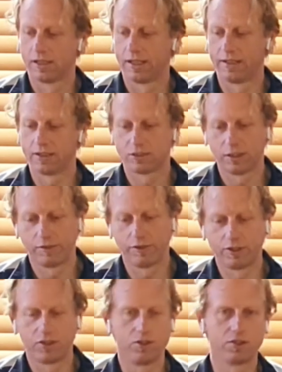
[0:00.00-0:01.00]
and it's
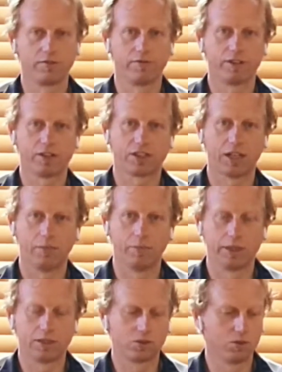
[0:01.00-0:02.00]
different to using flush cut
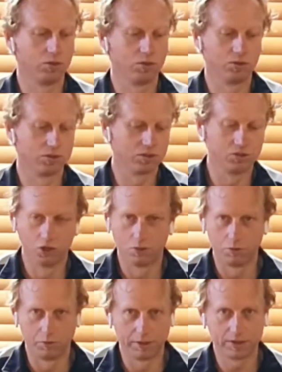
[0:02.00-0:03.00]
bits or just
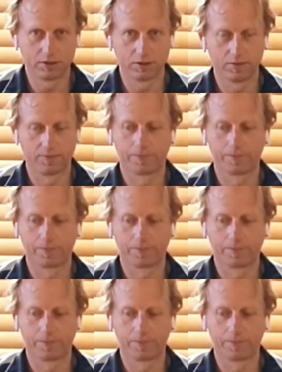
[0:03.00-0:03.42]
normal bits,